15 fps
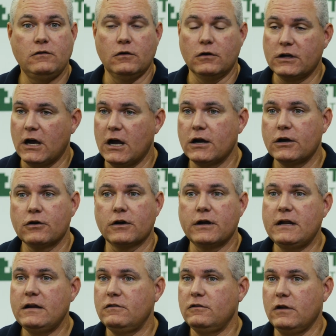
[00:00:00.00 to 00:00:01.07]
to
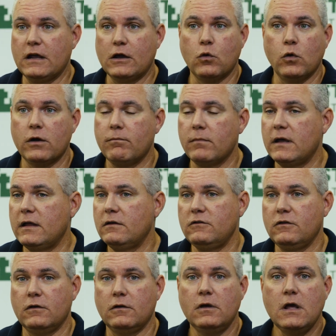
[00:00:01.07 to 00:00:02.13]
concrete to equipment
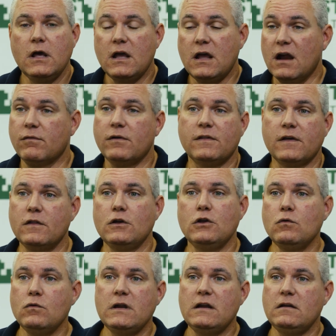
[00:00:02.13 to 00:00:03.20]
to everything that
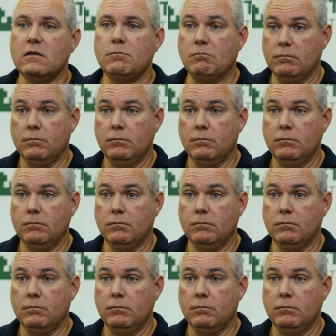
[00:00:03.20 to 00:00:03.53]
you need